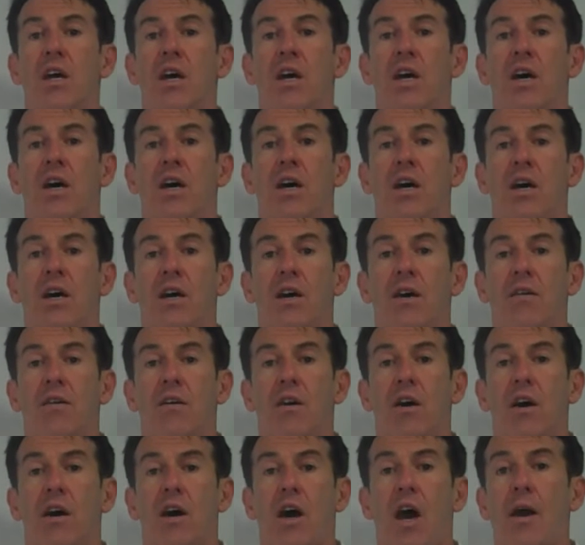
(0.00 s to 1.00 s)

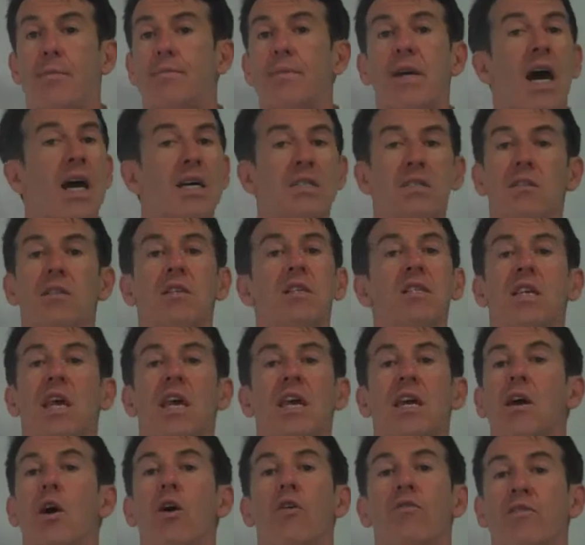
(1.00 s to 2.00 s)
I'm constantly
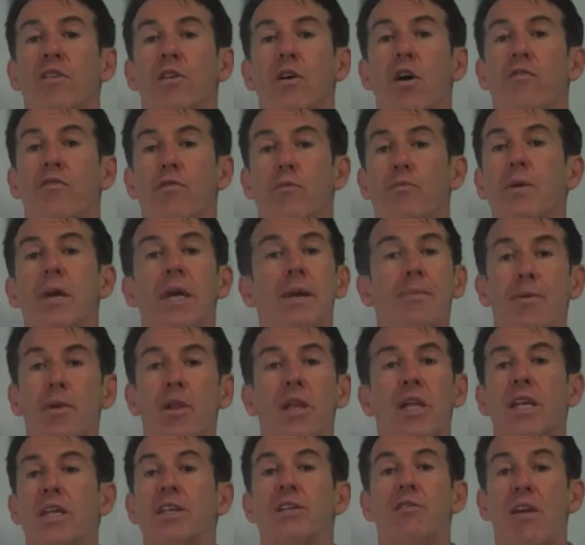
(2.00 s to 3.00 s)
saying over and over,
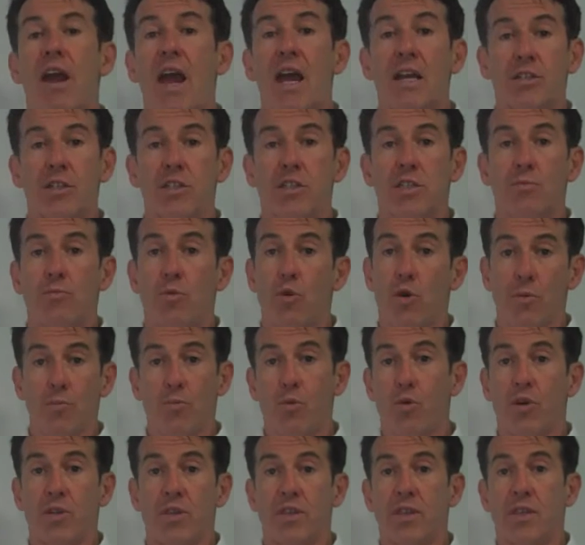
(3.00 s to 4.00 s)
people and interactions are more
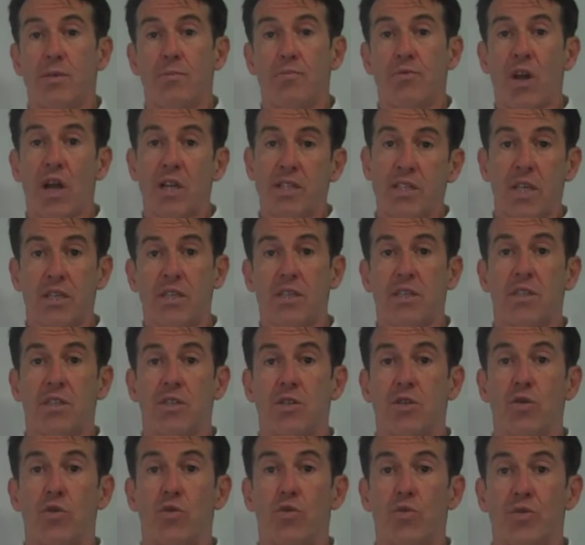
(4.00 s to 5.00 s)
important than processes
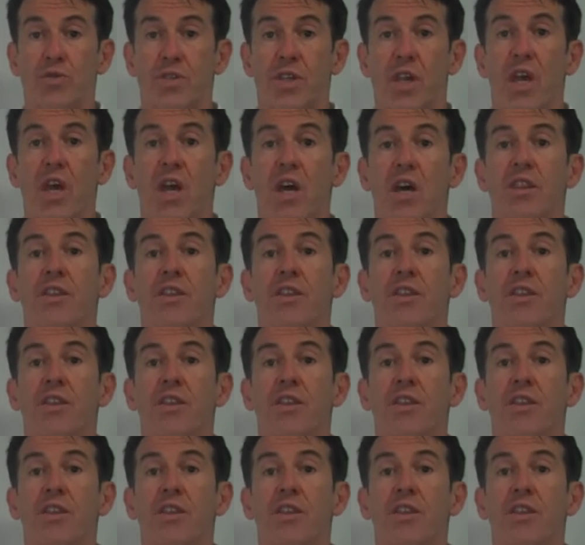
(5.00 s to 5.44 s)
and tools.